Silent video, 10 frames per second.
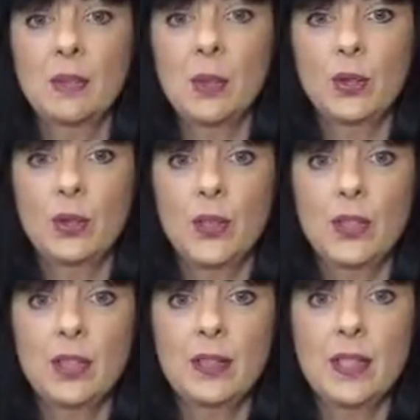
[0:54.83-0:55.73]
bowl so that
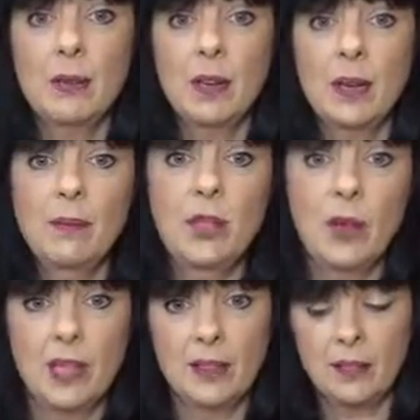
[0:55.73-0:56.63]
you can see what I'm
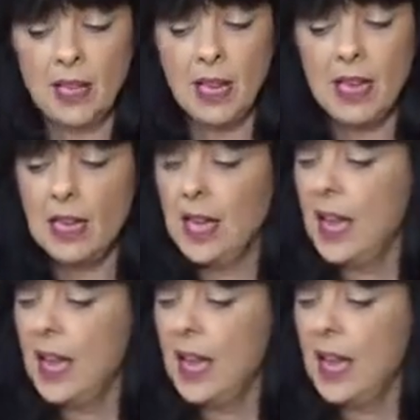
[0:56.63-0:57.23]
doing, okay?